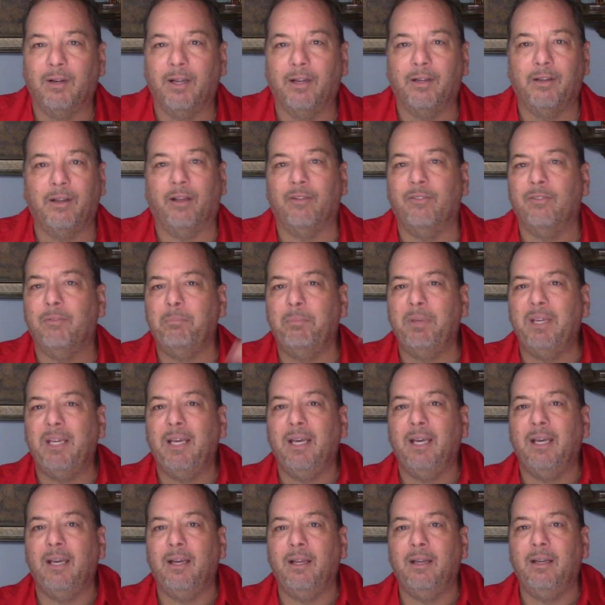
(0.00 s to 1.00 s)
It doesn't
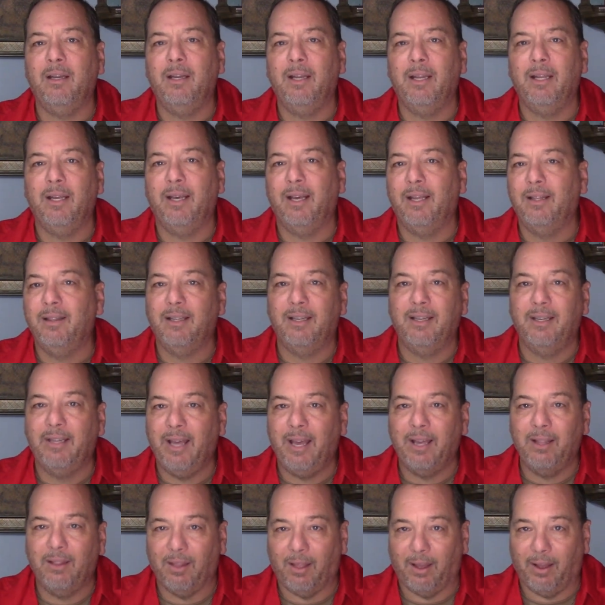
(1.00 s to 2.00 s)
begin in the
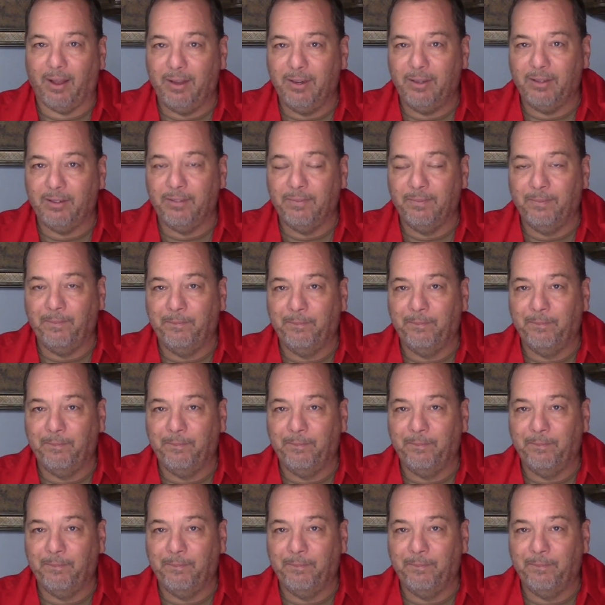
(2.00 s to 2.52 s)
daylight.